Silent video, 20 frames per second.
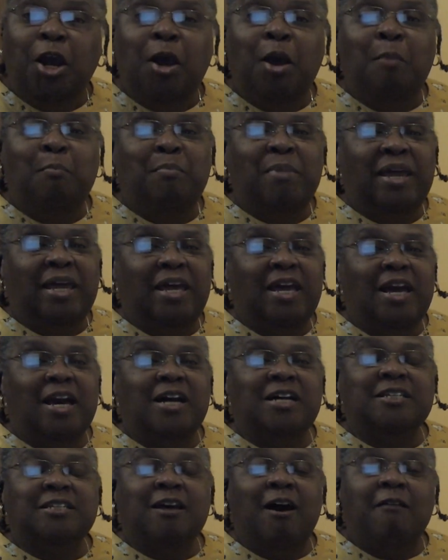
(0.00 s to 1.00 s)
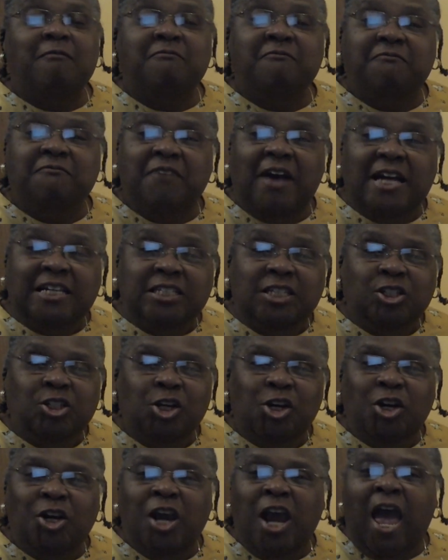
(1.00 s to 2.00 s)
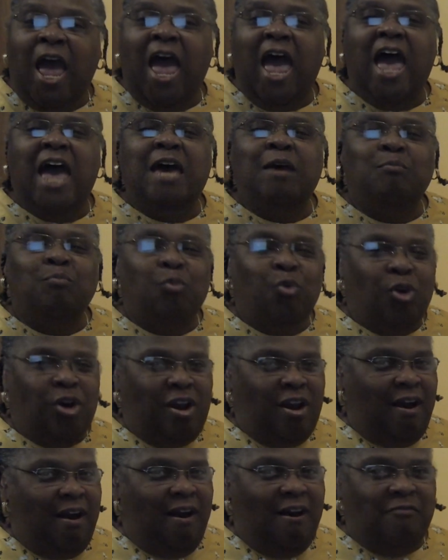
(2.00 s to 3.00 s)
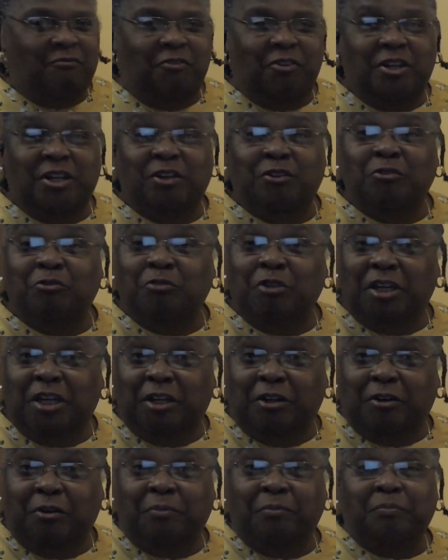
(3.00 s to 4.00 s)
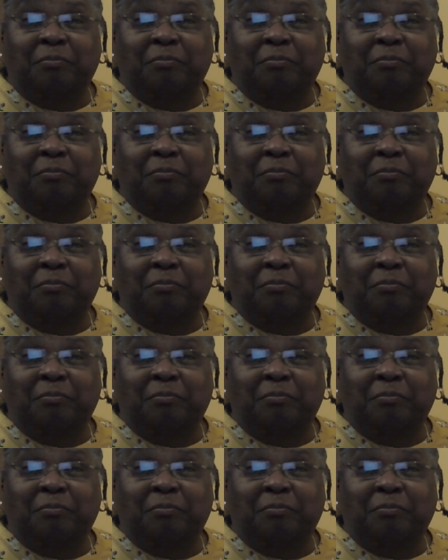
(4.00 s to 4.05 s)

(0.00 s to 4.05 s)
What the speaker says: making us a faster and more confident reader.